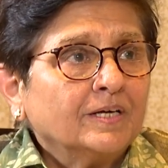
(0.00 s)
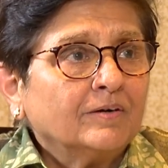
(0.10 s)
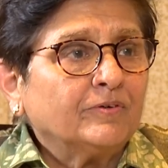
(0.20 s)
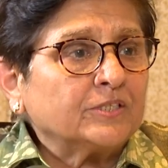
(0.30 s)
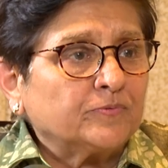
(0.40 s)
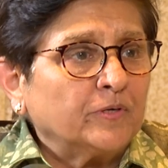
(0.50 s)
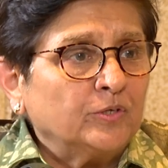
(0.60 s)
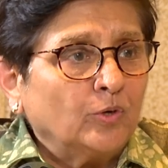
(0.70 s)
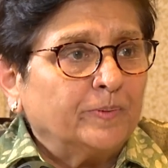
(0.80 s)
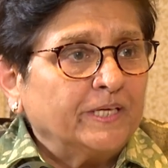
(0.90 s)
First of all,
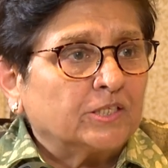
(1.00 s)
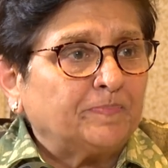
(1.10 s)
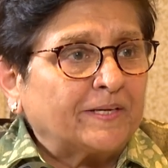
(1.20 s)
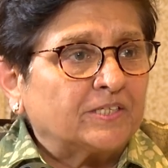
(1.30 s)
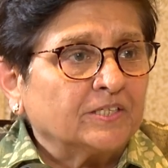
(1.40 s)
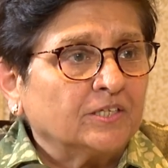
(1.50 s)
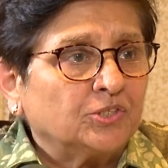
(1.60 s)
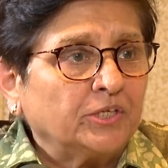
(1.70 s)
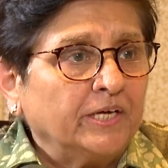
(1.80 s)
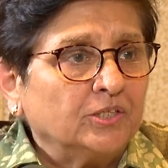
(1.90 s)
nobody expected
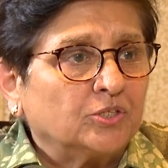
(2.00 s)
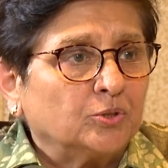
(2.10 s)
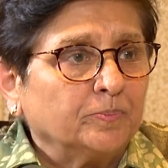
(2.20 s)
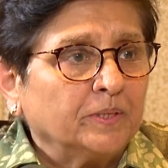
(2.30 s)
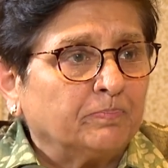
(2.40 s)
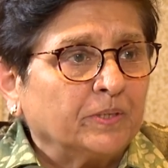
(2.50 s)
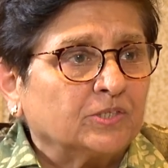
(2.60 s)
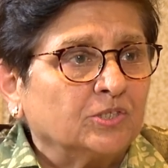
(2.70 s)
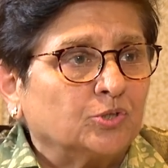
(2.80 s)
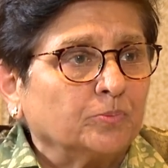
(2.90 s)
the
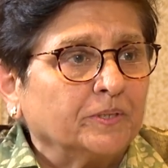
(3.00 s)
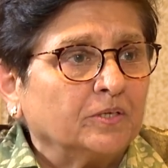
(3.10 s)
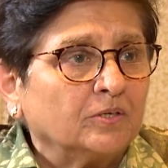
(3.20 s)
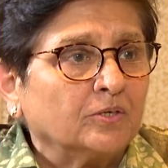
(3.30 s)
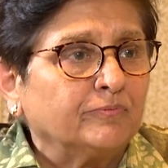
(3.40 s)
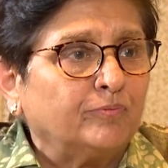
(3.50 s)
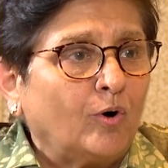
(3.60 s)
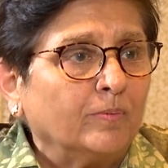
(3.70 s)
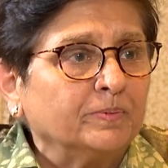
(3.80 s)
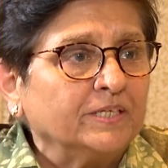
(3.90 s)
prisons to be
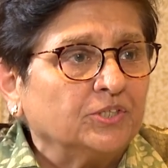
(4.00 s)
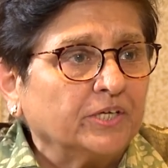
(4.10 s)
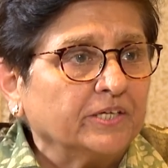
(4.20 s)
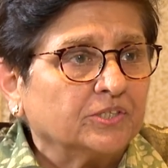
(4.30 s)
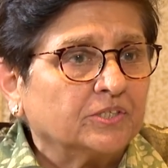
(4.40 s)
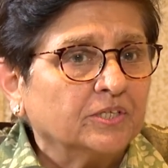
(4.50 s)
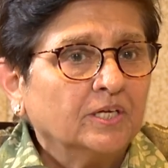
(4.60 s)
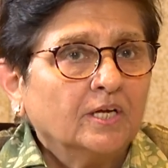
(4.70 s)
reformed and changed,